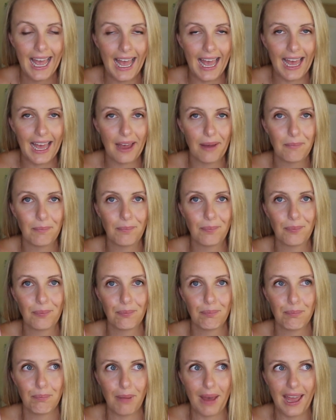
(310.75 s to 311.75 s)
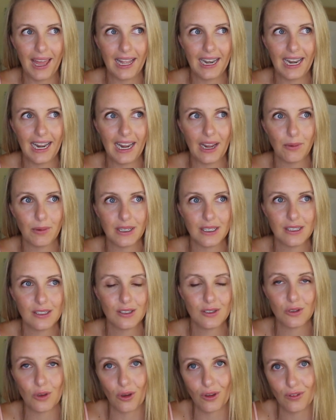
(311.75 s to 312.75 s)
but it
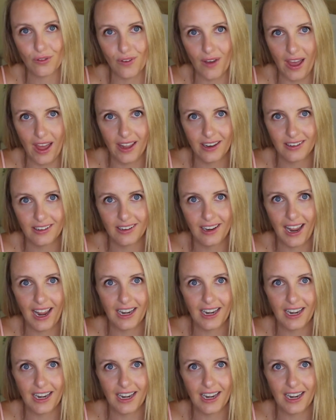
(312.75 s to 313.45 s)
was so fun